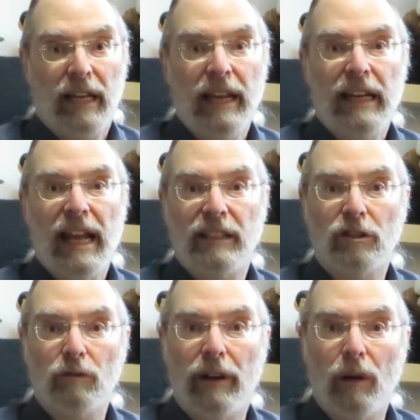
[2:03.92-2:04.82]
Again, he
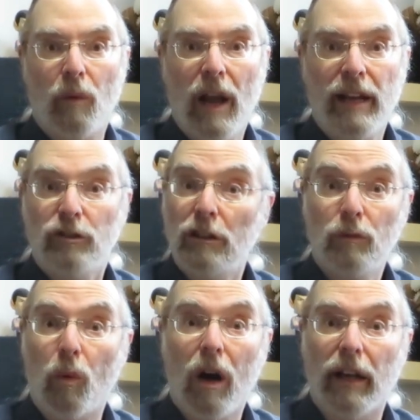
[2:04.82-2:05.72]
answered right away,
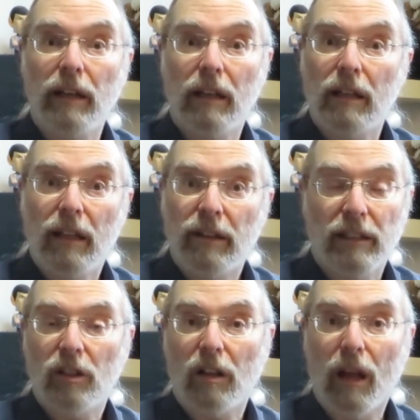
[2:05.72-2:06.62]
just one.
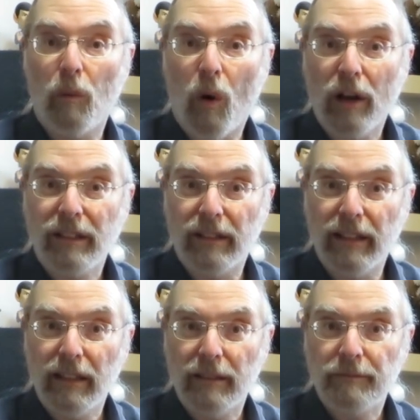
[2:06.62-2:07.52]
That's all I
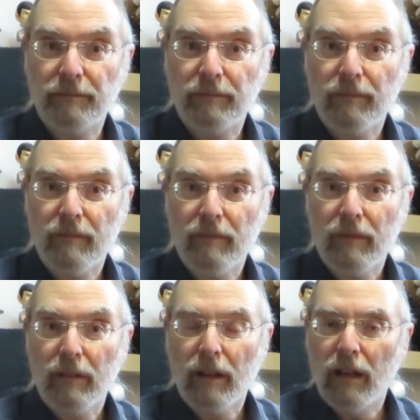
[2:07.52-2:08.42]
wanted.
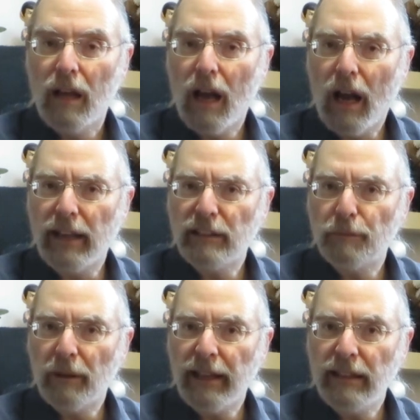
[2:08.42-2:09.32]
I
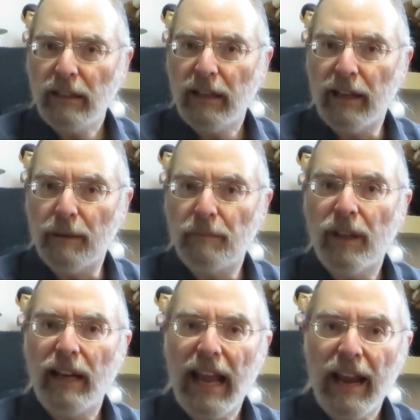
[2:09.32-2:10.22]
explained to him
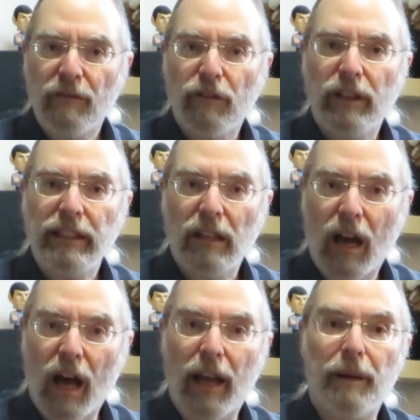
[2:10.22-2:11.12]
that every
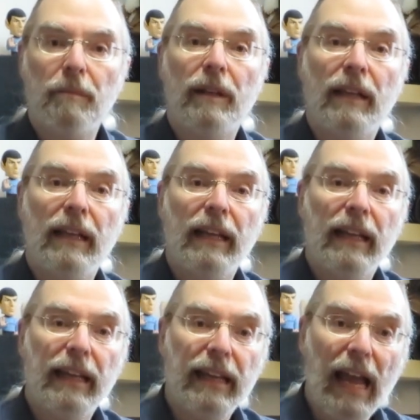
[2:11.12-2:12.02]
time
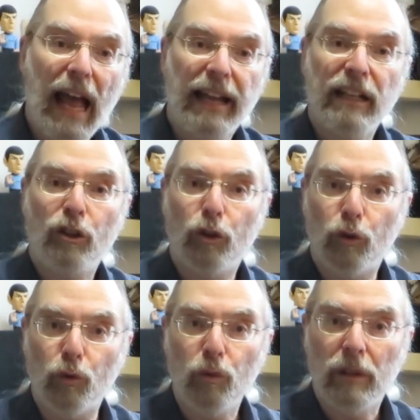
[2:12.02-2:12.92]
he had a
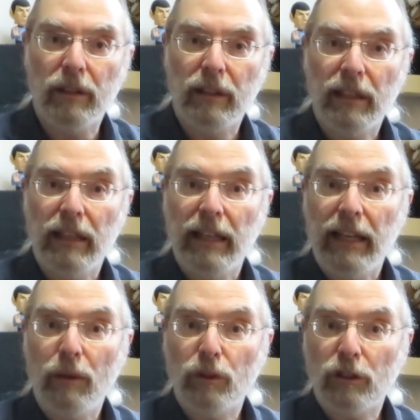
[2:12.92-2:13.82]
new,
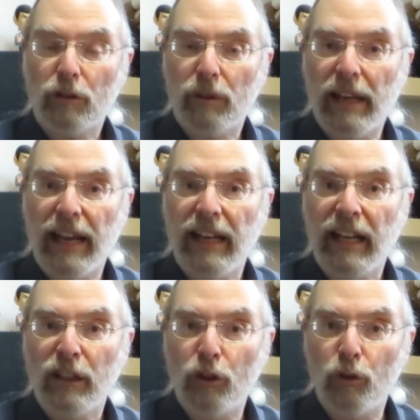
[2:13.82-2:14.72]
he was
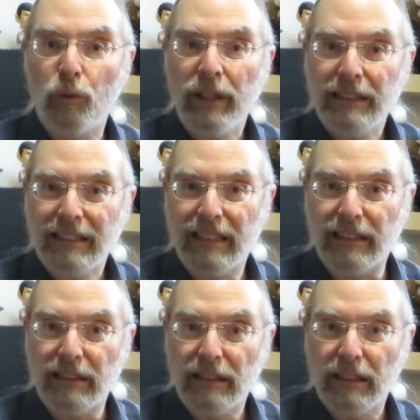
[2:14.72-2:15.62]
creating a new
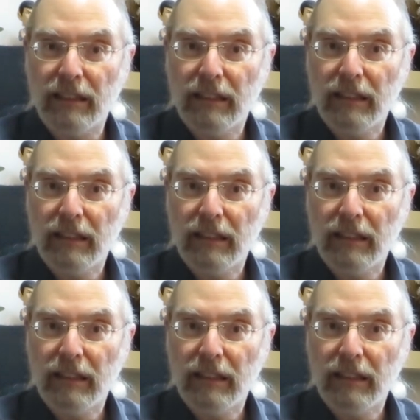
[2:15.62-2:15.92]
instance.